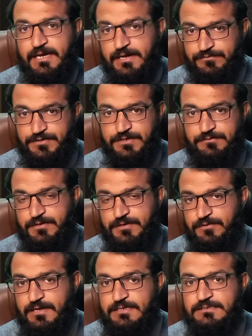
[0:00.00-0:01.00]

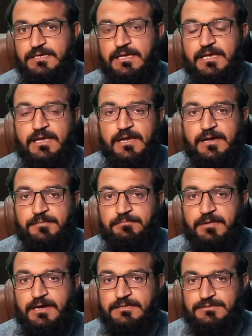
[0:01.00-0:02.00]
everywhere, right?
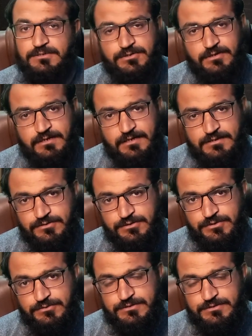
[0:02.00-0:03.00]
But you can also
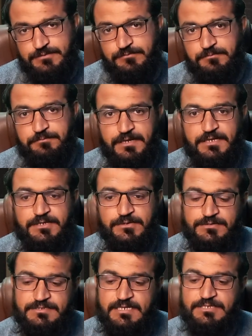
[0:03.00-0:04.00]
use some paid
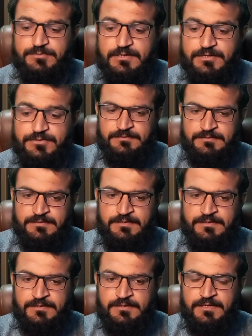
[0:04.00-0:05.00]
tools as well.
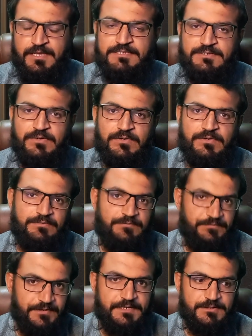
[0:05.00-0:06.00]
So
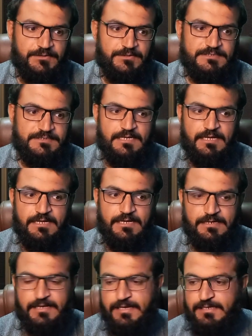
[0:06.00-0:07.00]
free tools
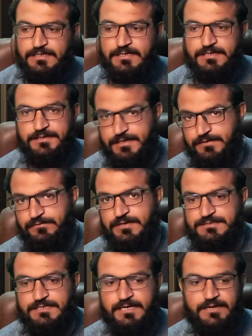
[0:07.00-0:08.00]
like the
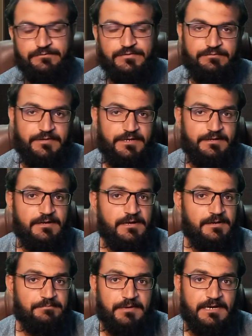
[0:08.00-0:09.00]
keywords everywhere.
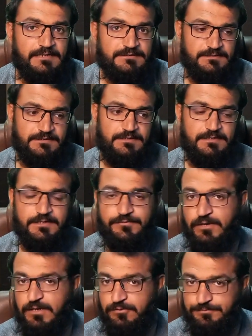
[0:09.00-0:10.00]
But uh,
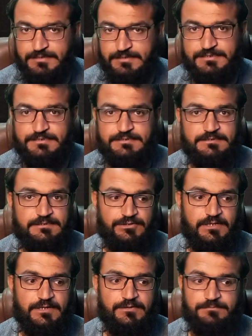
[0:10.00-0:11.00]
if you have budget,
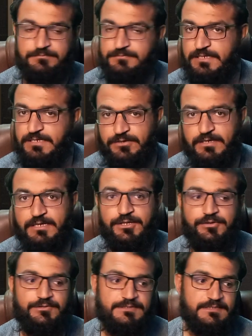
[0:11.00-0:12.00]
you know, then you can
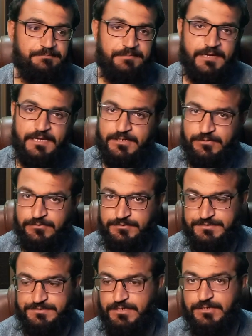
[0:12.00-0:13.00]
use some paid
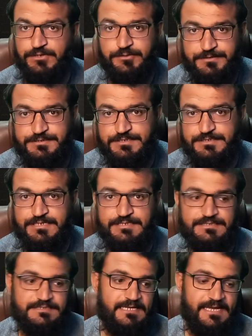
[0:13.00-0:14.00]
tools like
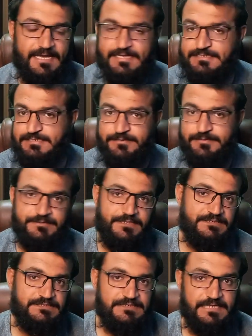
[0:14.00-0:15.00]
Ubersuggest,
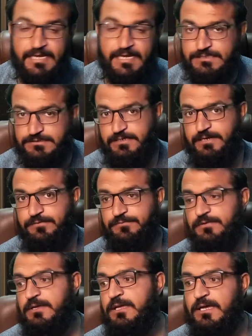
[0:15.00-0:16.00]
SEMrush, Ahref,
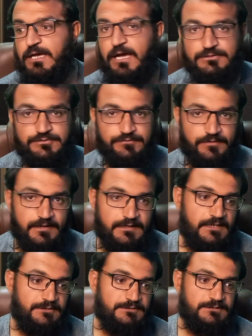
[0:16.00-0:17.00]
uh, to
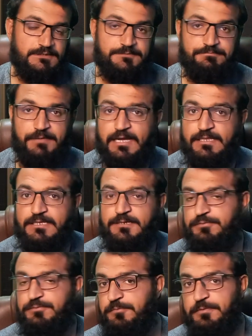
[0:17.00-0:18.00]
find out the
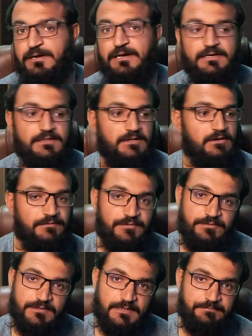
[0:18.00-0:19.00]
backlink profile of
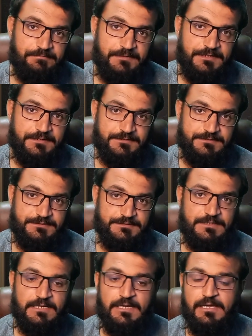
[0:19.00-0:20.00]
your competitors.